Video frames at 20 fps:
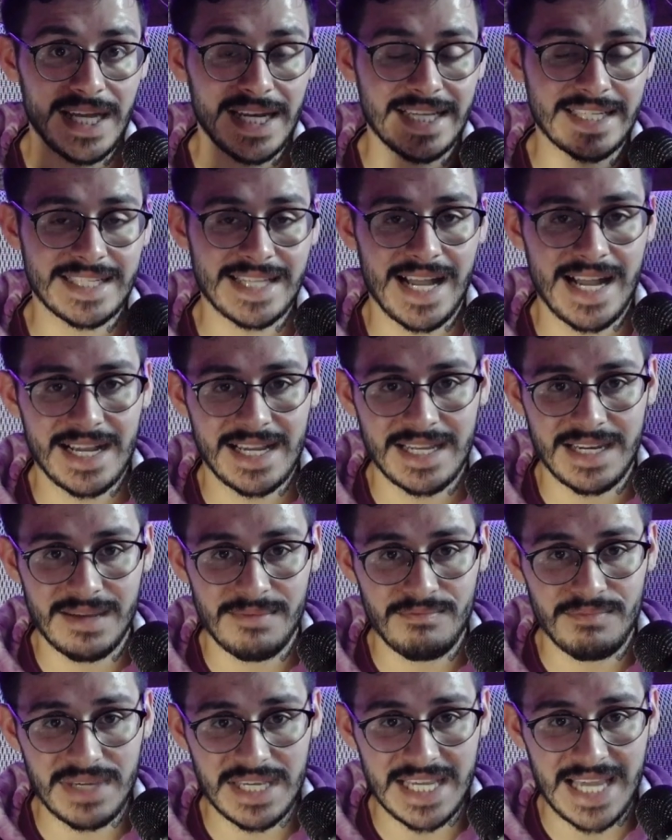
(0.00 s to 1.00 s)
and he's not going
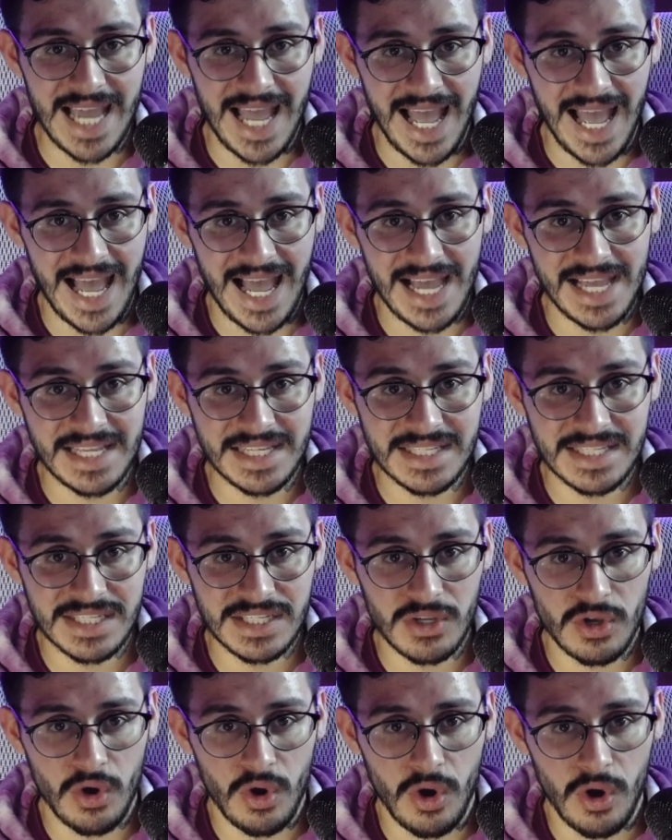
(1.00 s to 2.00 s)
to be
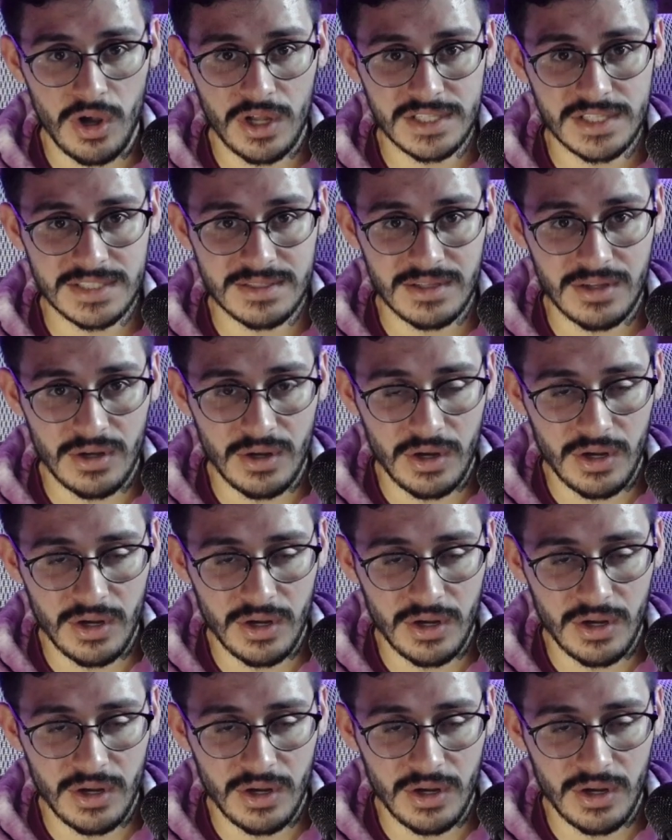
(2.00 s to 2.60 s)
as on